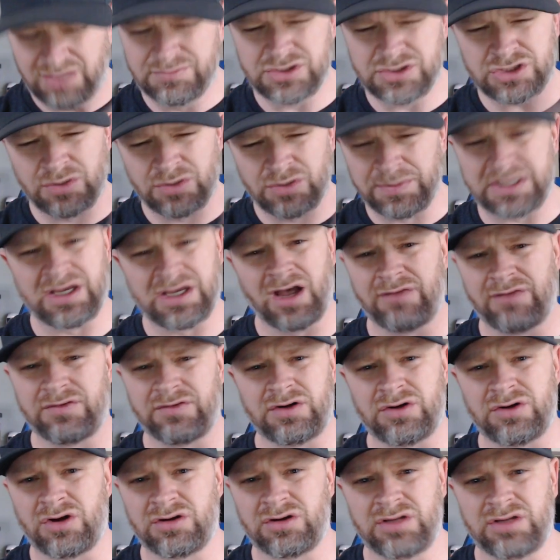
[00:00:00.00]
going to be
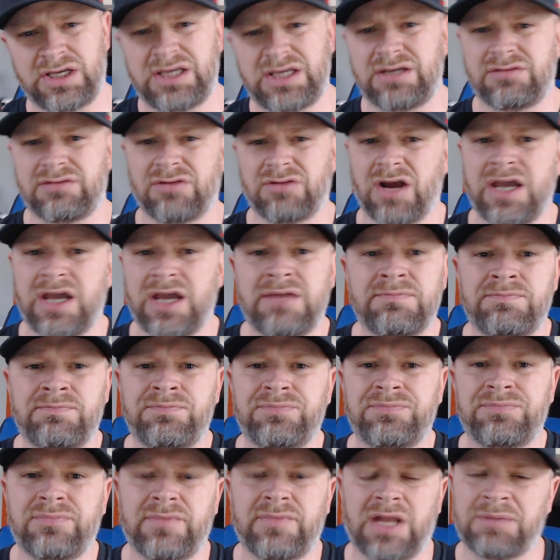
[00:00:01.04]
covering our league, right?
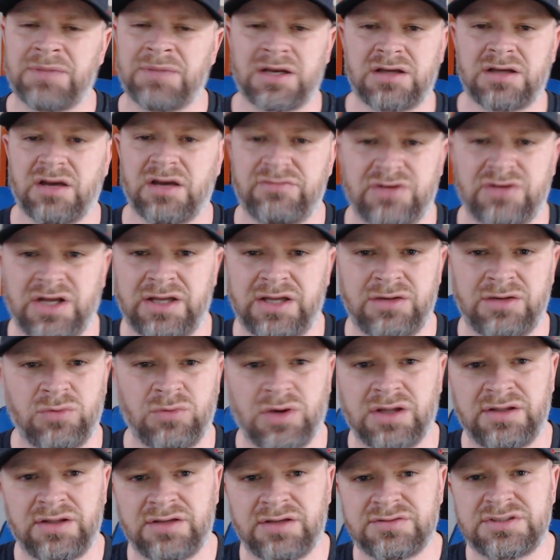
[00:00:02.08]
I'm not covering
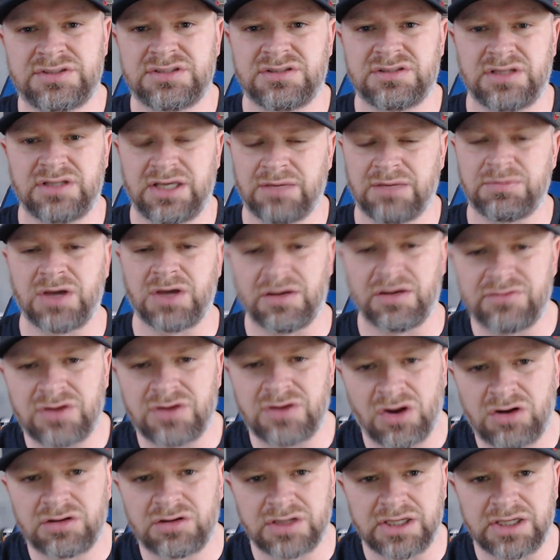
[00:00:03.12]
anyone else's league. I'm covering
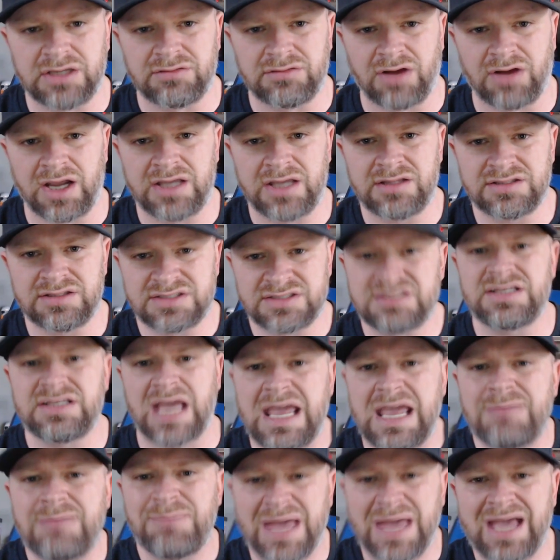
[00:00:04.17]
our league, right? This is
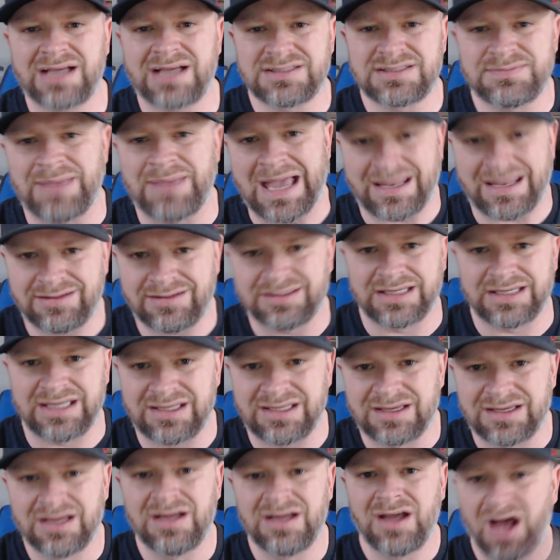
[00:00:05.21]
Apex Madden League,
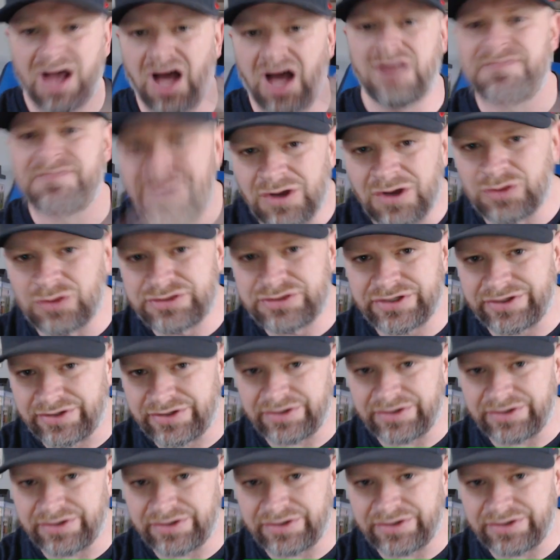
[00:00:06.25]
unfiltered.